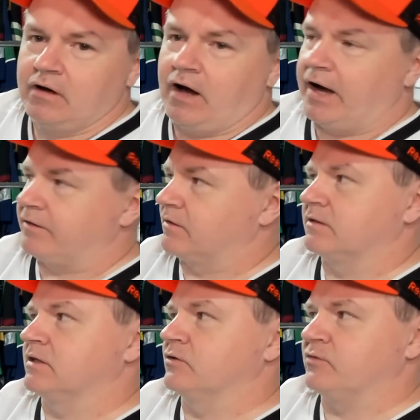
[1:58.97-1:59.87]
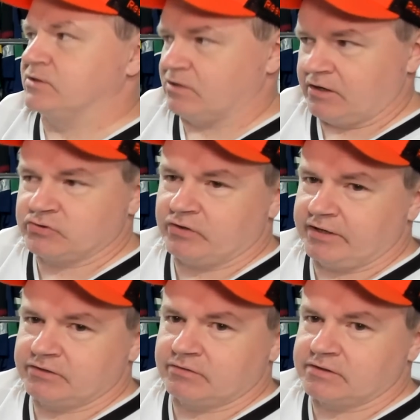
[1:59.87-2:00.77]
I think that if he's not
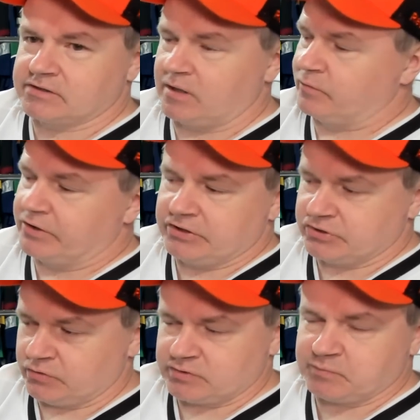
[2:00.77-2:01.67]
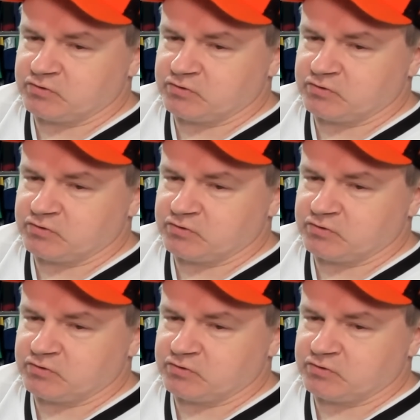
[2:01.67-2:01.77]
traded during the summer, he shows up at